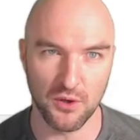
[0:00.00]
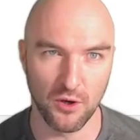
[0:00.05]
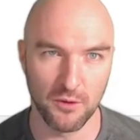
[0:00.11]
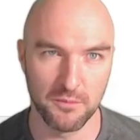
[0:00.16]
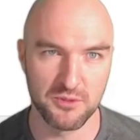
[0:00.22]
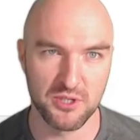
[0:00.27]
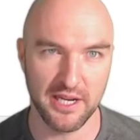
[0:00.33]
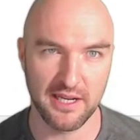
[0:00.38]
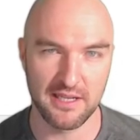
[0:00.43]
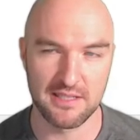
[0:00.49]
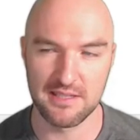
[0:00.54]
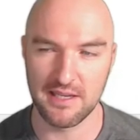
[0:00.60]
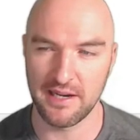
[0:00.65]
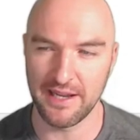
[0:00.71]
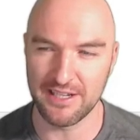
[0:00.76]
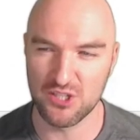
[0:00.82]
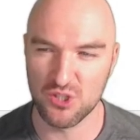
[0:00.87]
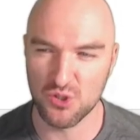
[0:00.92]
objects
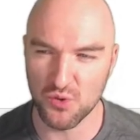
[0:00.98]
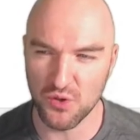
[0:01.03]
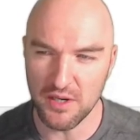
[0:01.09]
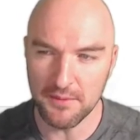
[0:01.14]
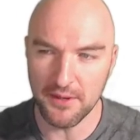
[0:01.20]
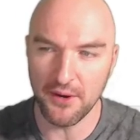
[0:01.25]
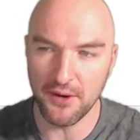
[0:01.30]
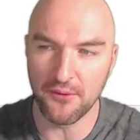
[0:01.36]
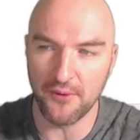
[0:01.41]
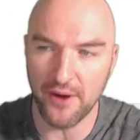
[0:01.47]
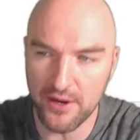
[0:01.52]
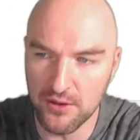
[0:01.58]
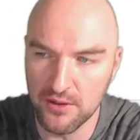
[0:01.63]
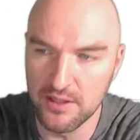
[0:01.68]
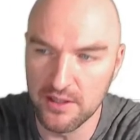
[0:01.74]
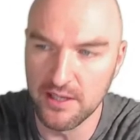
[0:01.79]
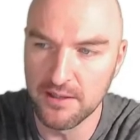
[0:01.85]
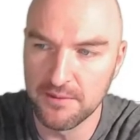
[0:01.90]
that are extremely
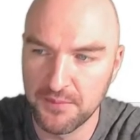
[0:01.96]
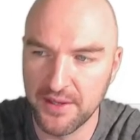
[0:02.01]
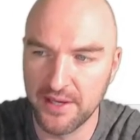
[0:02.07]
regular.